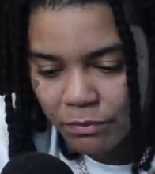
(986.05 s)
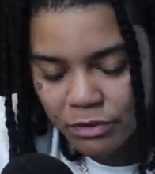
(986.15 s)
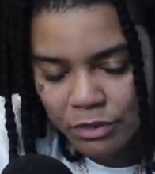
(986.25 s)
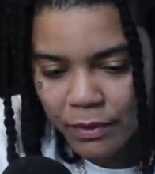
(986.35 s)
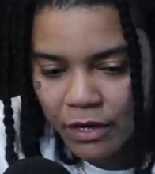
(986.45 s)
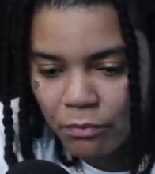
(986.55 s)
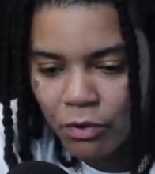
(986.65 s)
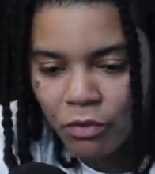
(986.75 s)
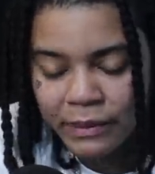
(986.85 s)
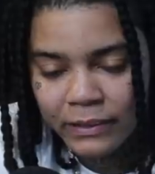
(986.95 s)
the spare of the
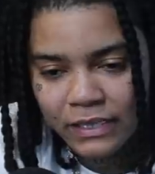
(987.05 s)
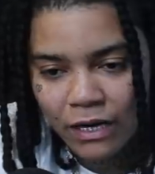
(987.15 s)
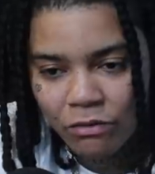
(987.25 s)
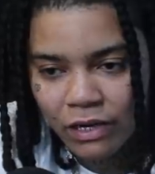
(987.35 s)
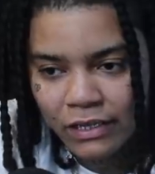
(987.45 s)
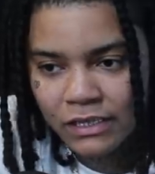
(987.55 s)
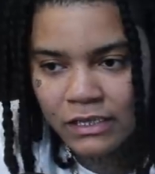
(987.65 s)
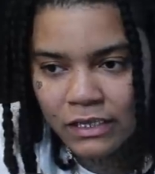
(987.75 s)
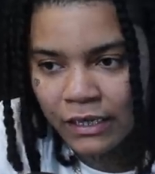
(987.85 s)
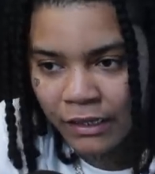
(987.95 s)
moment type records,
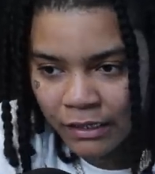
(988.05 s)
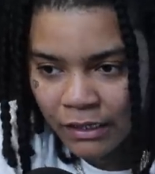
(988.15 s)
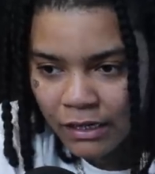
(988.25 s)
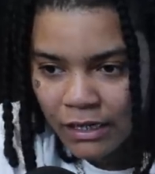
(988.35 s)
and